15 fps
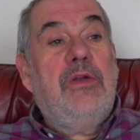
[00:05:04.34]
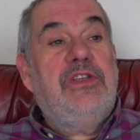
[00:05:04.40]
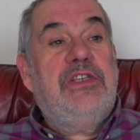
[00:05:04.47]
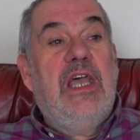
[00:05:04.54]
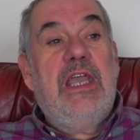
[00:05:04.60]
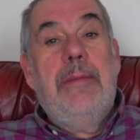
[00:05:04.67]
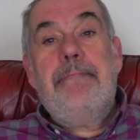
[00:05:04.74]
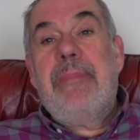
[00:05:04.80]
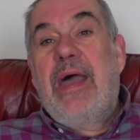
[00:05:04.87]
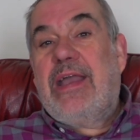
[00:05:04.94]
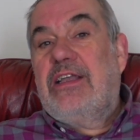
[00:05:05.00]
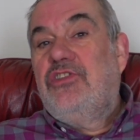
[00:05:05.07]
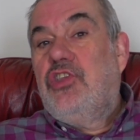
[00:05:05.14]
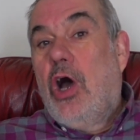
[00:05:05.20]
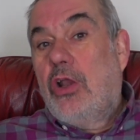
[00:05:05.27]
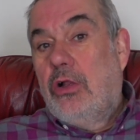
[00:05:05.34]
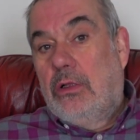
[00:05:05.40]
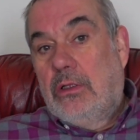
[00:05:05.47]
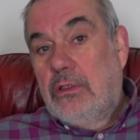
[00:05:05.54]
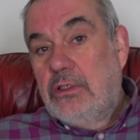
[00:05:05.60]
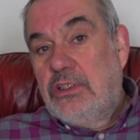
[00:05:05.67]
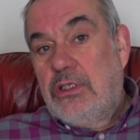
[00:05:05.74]
to, say, a
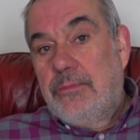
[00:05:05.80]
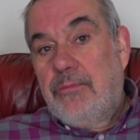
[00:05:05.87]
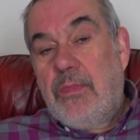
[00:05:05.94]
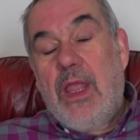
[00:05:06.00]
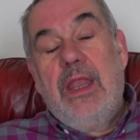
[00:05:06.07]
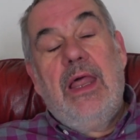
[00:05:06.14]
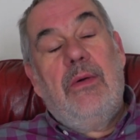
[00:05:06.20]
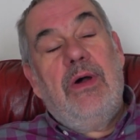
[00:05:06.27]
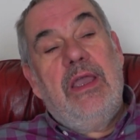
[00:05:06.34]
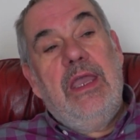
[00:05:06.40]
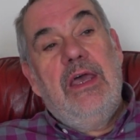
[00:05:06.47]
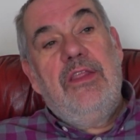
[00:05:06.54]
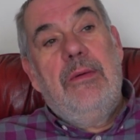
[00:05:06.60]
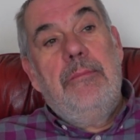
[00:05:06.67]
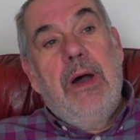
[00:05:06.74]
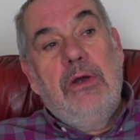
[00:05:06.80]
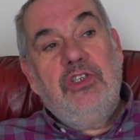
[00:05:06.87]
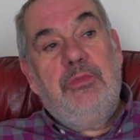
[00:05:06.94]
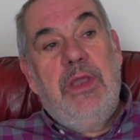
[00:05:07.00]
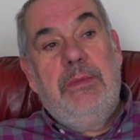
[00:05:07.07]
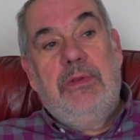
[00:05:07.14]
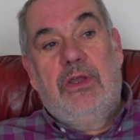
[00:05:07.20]
McDonald's, now I hear that
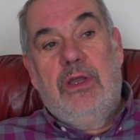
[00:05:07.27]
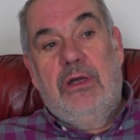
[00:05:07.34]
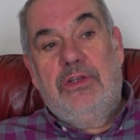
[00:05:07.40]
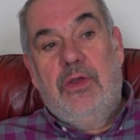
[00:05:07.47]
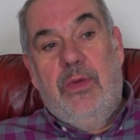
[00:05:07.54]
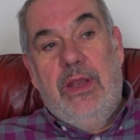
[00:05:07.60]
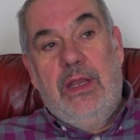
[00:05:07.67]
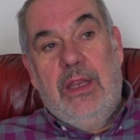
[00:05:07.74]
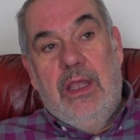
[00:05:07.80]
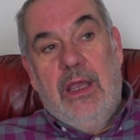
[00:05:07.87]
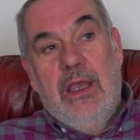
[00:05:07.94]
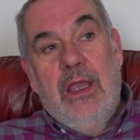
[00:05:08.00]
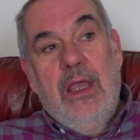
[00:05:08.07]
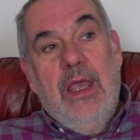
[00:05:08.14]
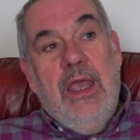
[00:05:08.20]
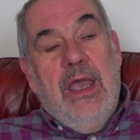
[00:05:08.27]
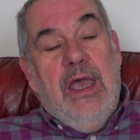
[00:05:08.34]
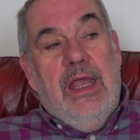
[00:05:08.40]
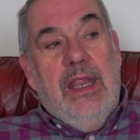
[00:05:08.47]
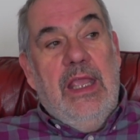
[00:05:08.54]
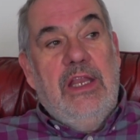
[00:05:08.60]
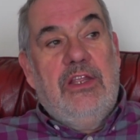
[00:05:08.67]
most people go to India
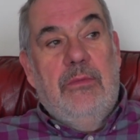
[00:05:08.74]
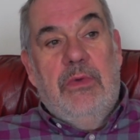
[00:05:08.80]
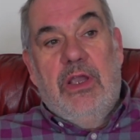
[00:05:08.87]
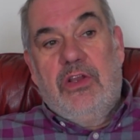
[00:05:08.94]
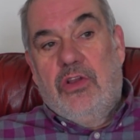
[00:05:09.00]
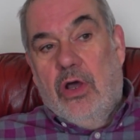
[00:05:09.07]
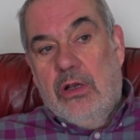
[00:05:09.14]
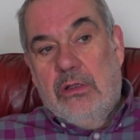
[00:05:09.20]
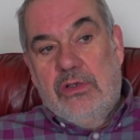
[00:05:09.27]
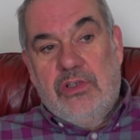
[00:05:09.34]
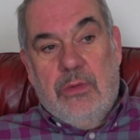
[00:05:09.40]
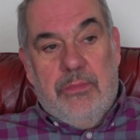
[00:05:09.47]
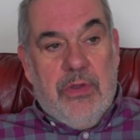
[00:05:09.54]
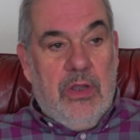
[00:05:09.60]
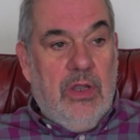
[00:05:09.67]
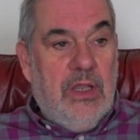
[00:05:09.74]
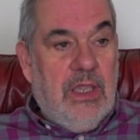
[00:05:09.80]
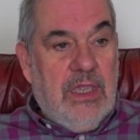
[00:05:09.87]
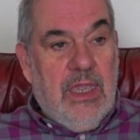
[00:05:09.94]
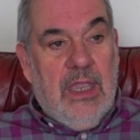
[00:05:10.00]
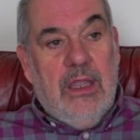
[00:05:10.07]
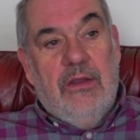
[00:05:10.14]
and eat at McDonald's or Burger
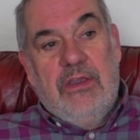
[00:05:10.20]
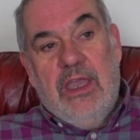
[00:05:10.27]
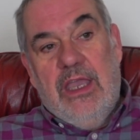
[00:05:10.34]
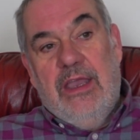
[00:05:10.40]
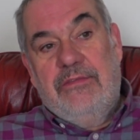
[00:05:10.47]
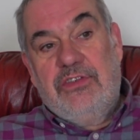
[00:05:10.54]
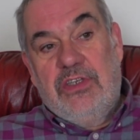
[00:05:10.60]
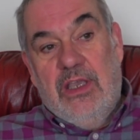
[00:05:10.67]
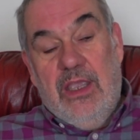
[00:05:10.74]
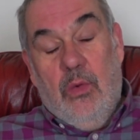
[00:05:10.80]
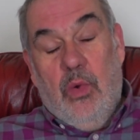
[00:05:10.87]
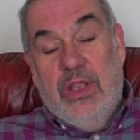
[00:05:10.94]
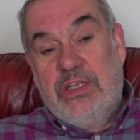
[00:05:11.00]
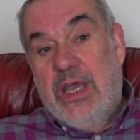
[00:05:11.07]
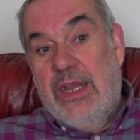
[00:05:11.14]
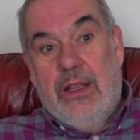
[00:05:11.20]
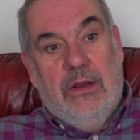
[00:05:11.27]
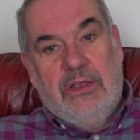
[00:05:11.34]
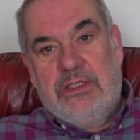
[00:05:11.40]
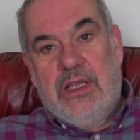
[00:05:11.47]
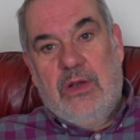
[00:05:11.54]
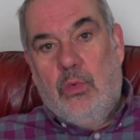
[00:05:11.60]
King or KFC, which I don't
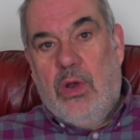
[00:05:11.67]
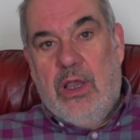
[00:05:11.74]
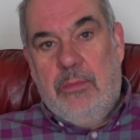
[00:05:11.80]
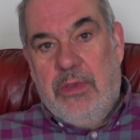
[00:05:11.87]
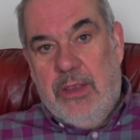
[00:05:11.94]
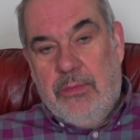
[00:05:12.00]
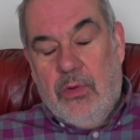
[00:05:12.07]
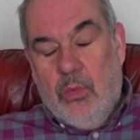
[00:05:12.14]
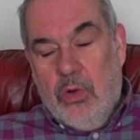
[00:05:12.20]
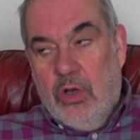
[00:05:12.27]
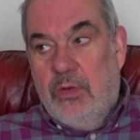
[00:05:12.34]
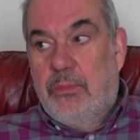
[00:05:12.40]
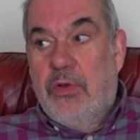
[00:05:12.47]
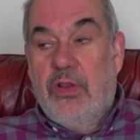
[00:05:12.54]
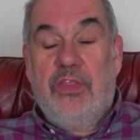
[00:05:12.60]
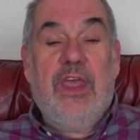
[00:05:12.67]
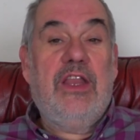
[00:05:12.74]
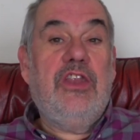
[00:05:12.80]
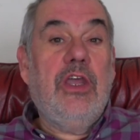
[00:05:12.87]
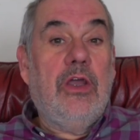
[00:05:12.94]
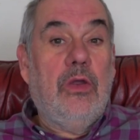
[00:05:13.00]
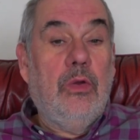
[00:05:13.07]
understand why people would, but they
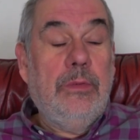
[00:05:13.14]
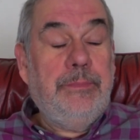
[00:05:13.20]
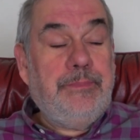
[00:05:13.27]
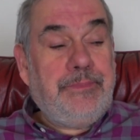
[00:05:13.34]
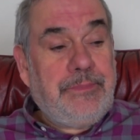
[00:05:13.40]
do.